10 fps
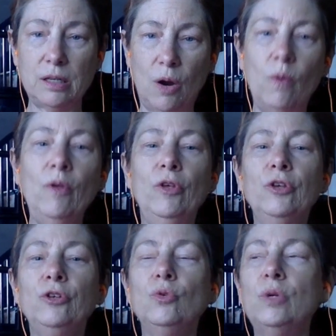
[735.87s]
So
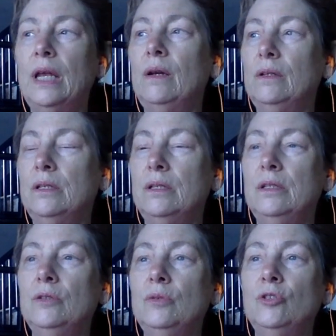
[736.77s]
you
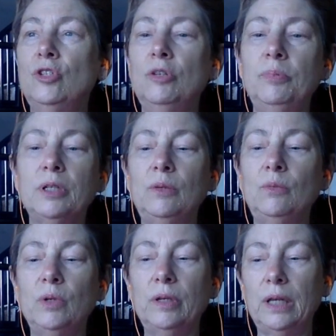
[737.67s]
typically
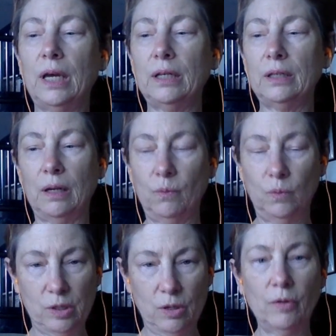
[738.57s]
will get
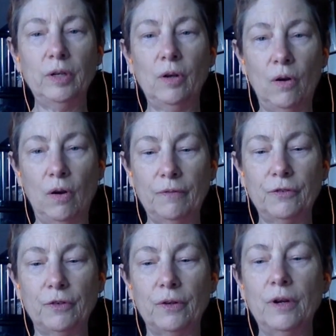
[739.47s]
what's called an
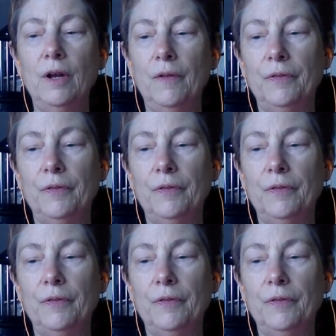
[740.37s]
offer